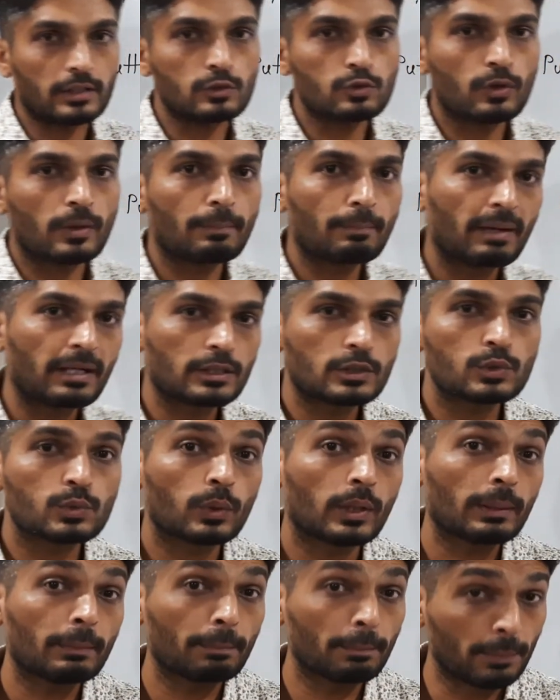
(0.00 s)
So m minus
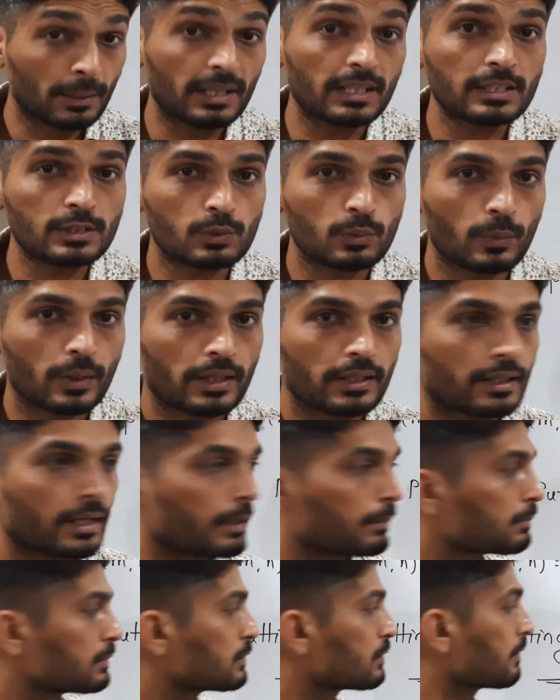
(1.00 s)
1 plus 1,
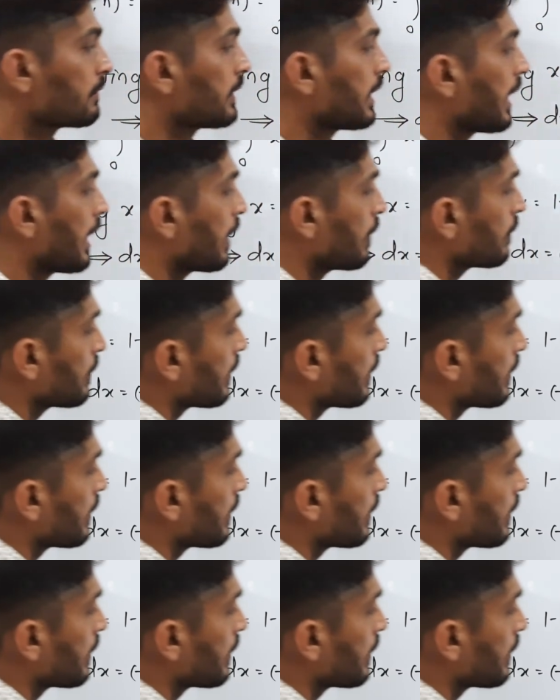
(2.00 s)
that means we will have